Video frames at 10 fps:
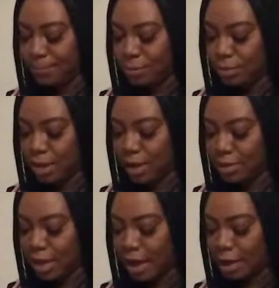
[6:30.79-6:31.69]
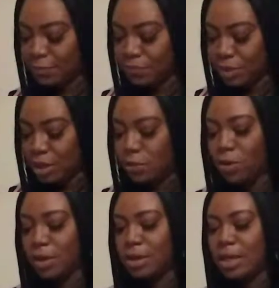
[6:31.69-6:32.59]
like that. You
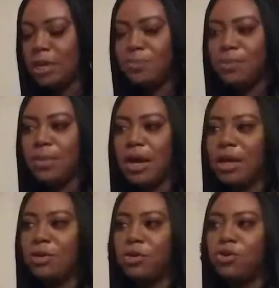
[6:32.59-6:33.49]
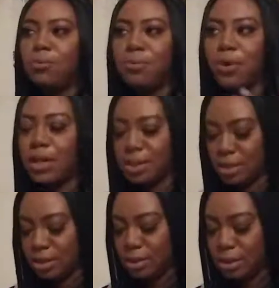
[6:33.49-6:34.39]
want to keep in mind your
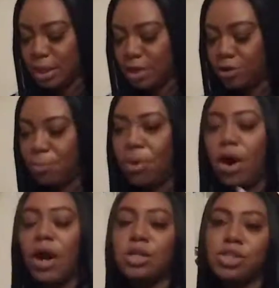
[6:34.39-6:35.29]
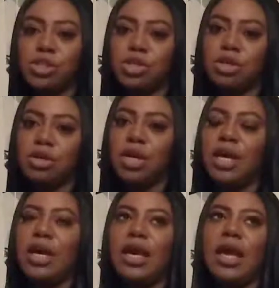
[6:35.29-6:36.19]
presence and your posture,
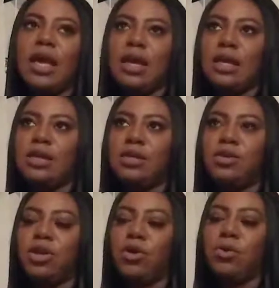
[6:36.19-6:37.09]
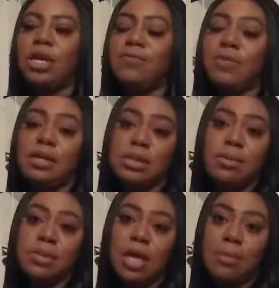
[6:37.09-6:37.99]
and
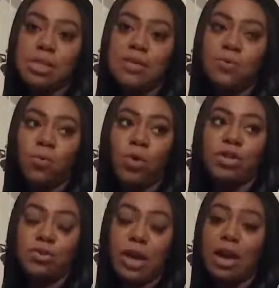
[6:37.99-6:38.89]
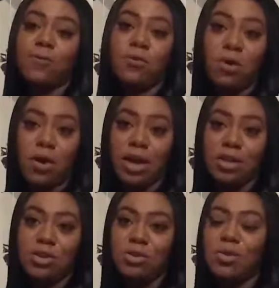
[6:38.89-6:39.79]
sometimes even what you have
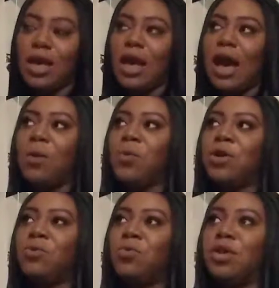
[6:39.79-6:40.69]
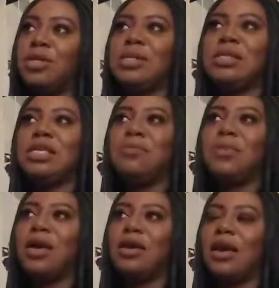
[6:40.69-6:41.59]
on. I wouldn't want to seem
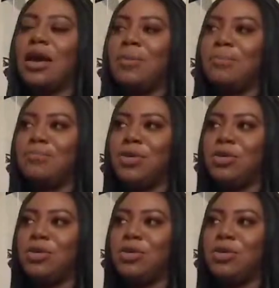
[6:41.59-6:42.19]
like I'm